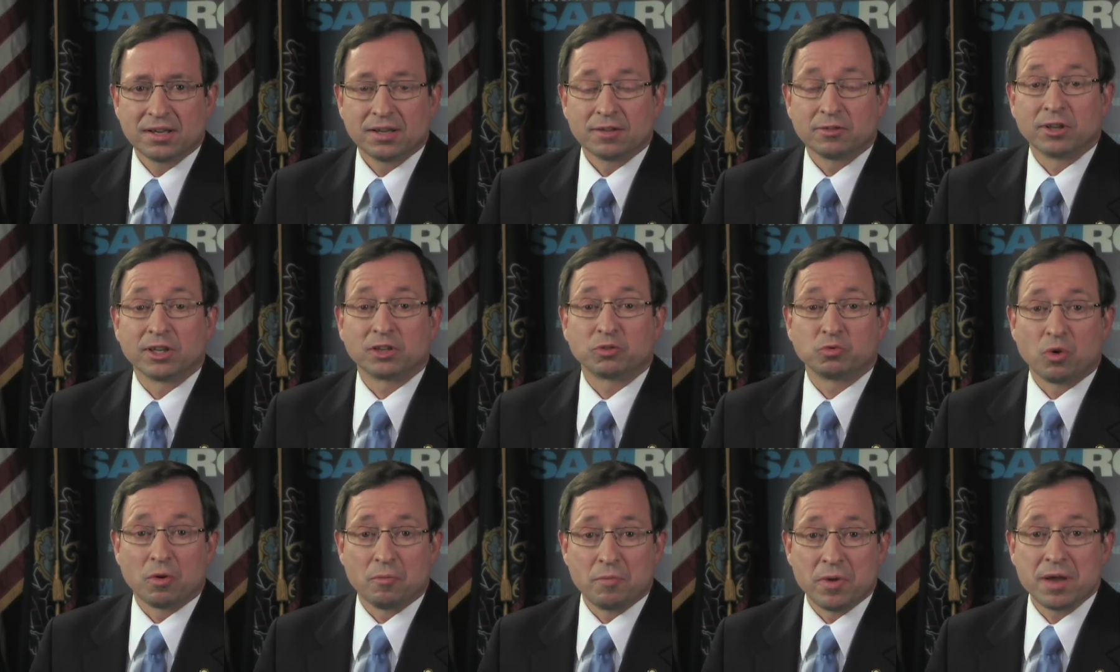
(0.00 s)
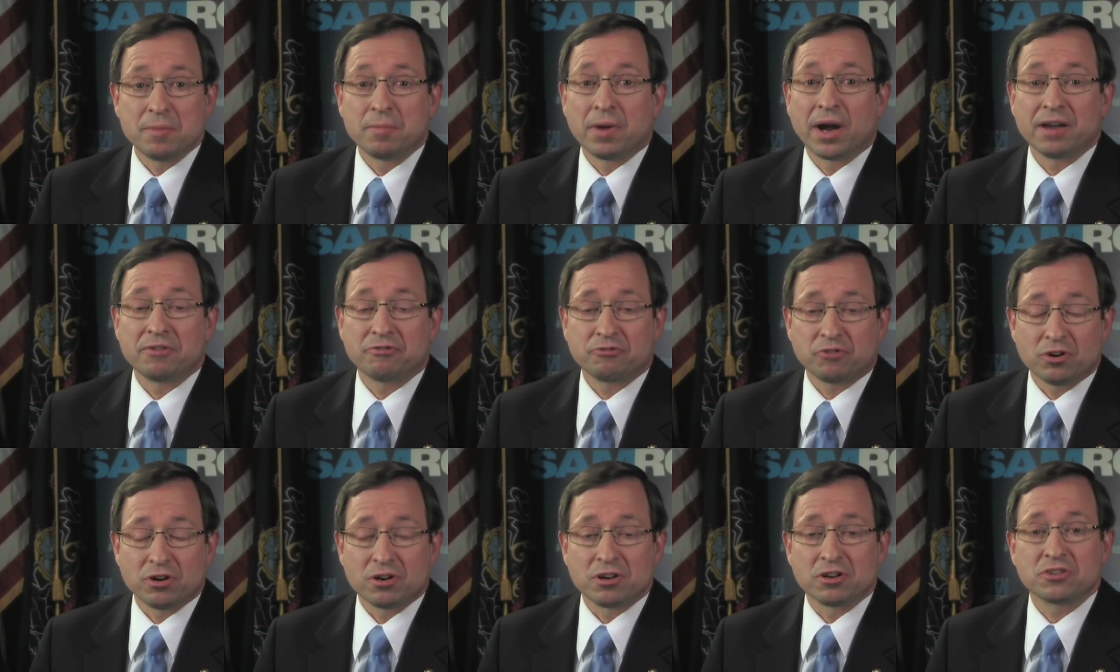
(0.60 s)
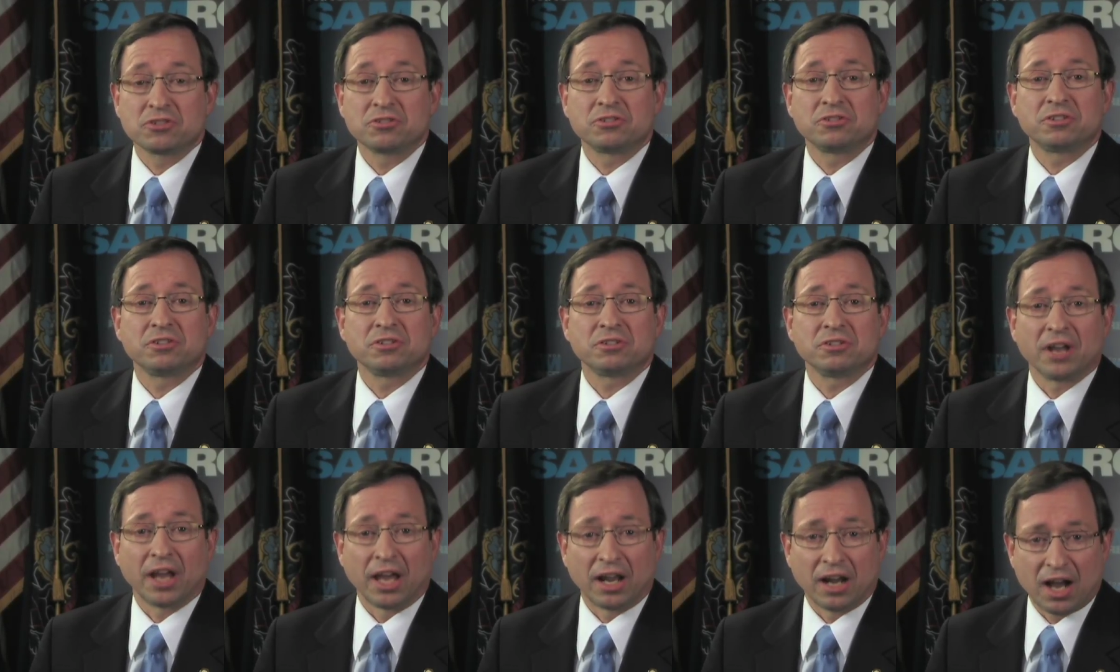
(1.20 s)
This will be my first
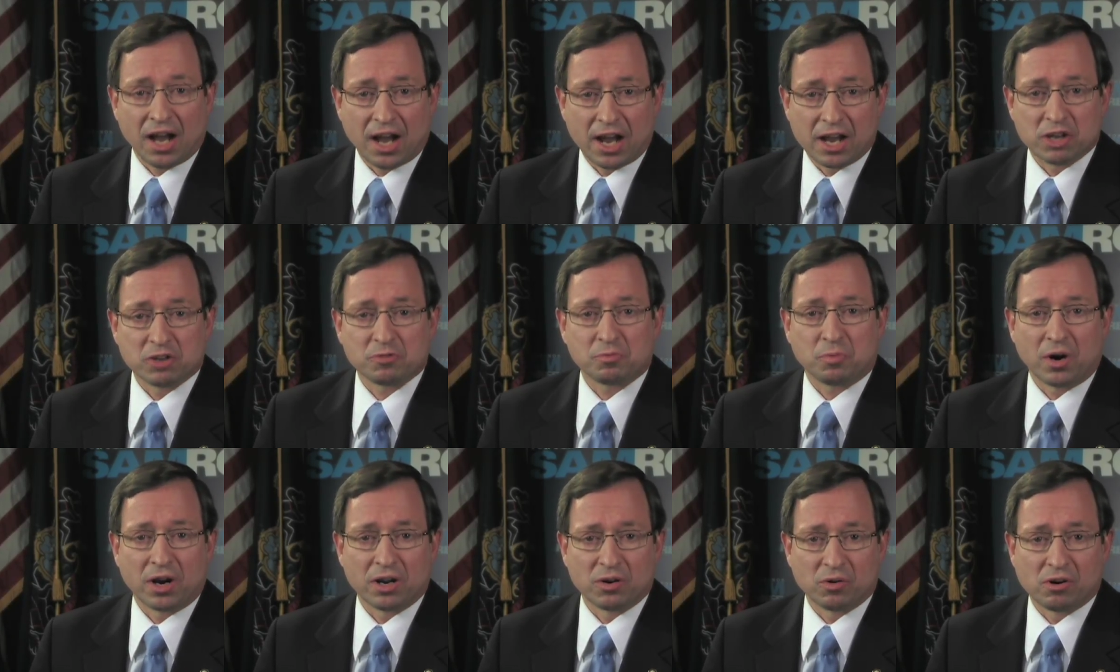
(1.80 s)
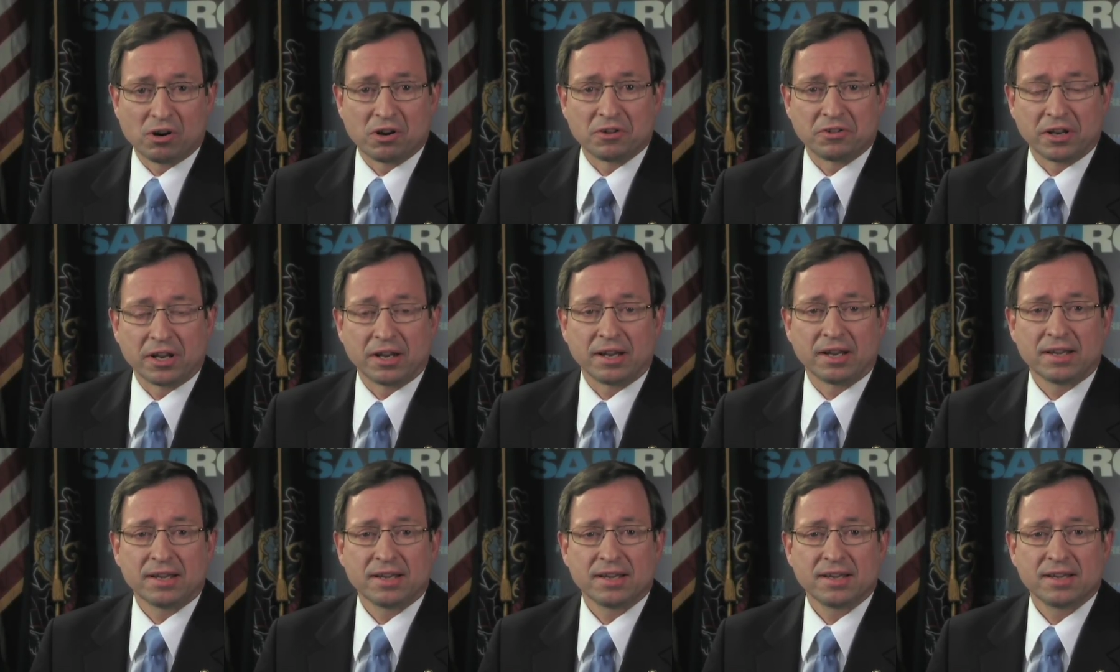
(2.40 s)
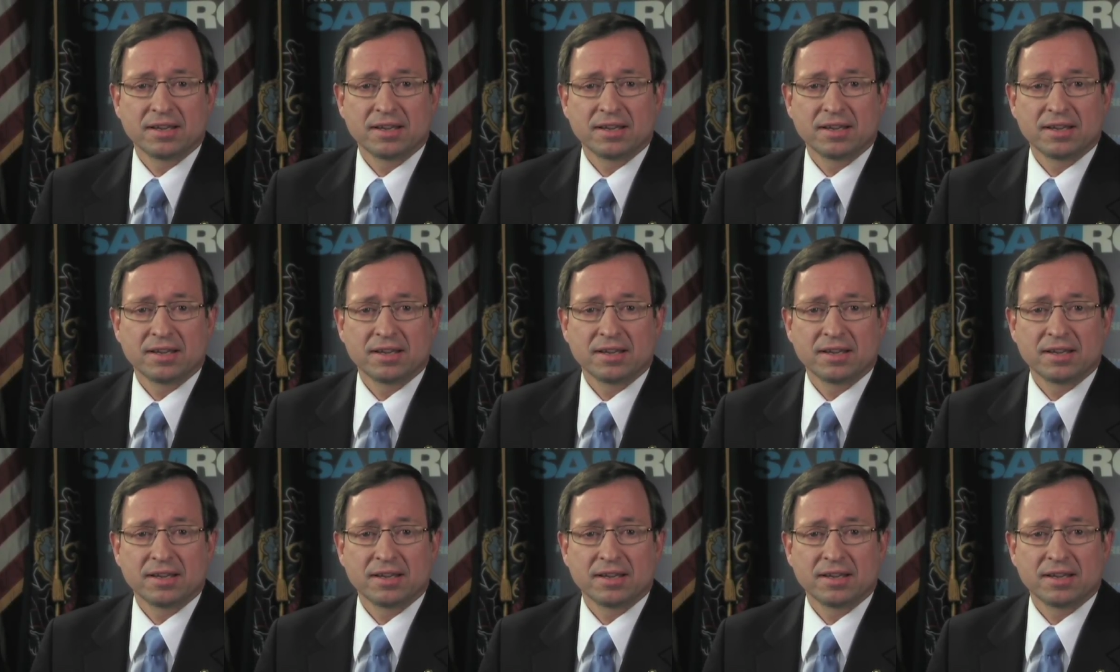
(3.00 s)
and highest priority.